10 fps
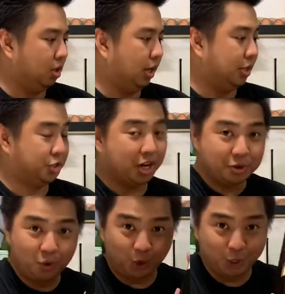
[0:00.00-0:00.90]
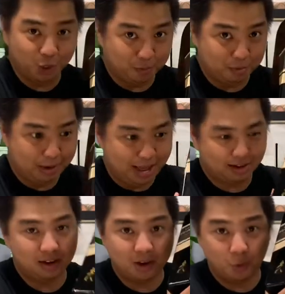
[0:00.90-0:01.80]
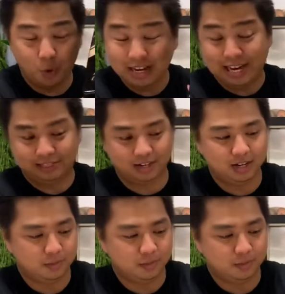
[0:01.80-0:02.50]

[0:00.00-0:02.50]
A Johnnie Walker Double Black, one liter.